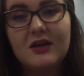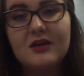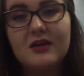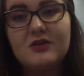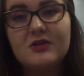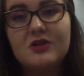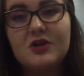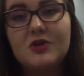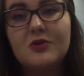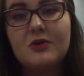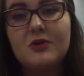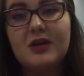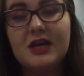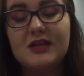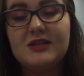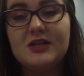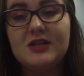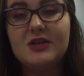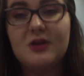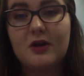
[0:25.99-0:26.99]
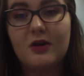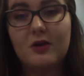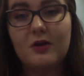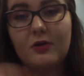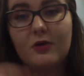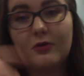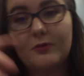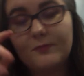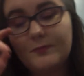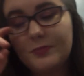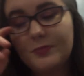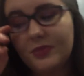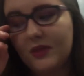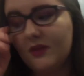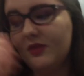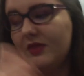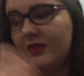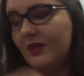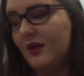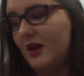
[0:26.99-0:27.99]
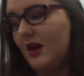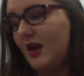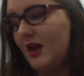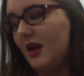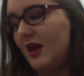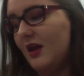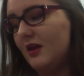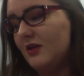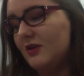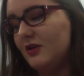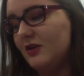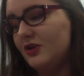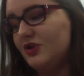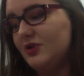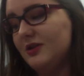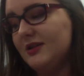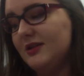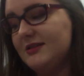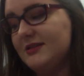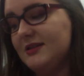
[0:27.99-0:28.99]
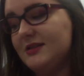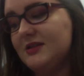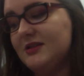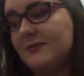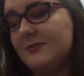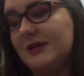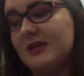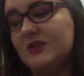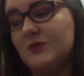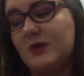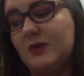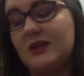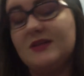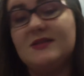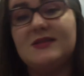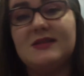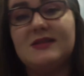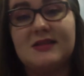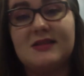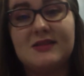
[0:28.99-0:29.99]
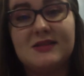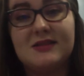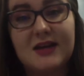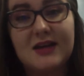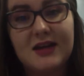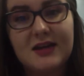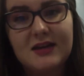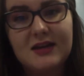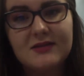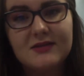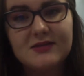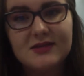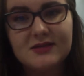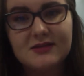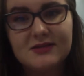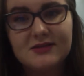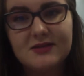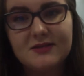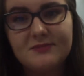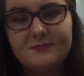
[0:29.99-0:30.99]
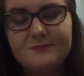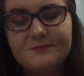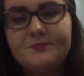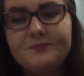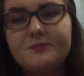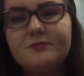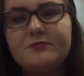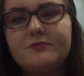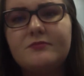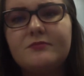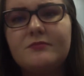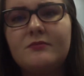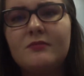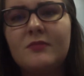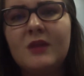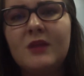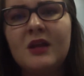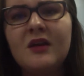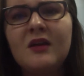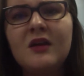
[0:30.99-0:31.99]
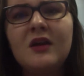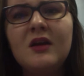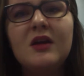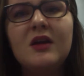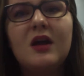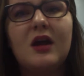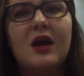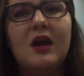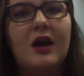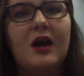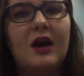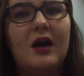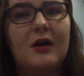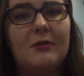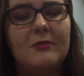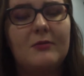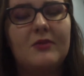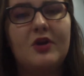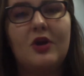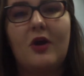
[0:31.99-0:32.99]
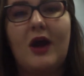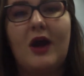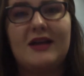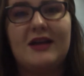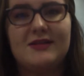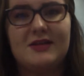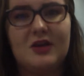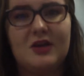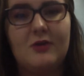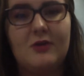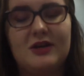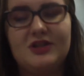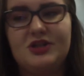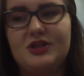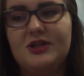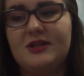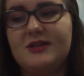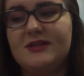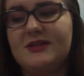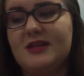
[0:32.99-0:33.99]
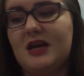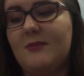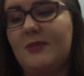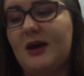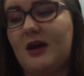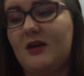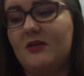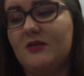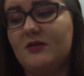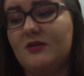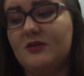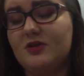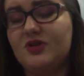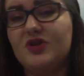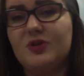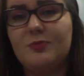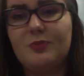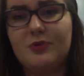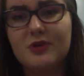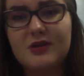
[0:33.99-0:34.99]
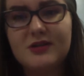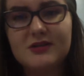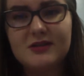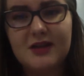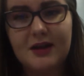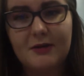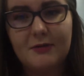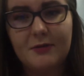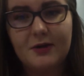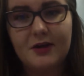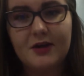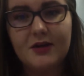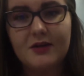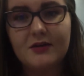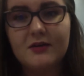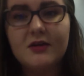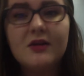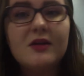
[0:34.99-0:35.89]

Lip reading: to get to know the nurturing system as well as the sustaining system. Asking questions about their support network,